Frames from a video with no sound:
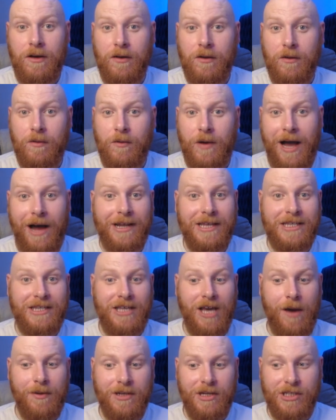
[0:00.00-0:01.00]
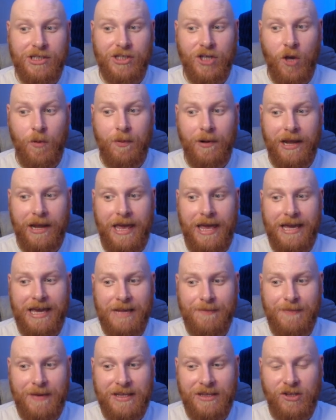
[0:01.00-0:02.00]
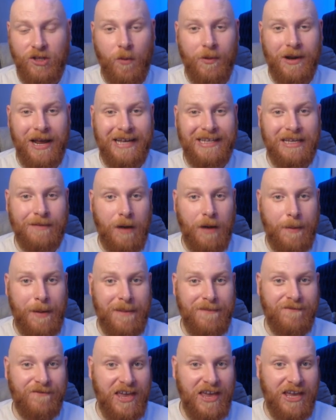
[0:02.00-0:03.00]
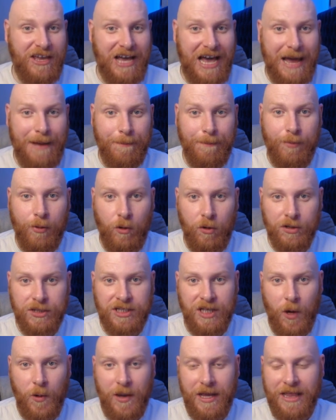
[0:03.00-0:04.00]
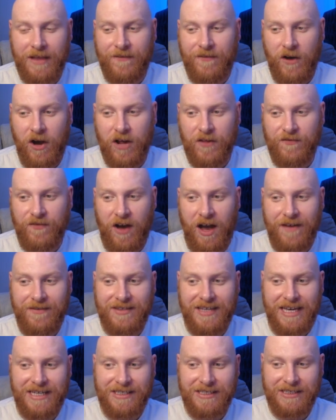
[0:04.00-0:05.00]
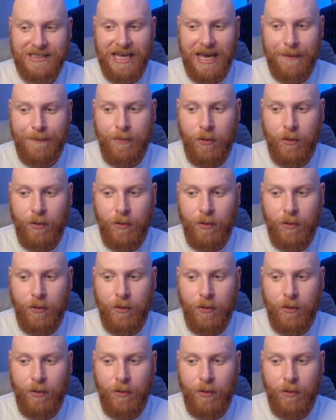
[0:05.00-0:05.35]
Well, in terms of the Super League, it's been dominated by Benfica and Porto in the first 5 seasons here.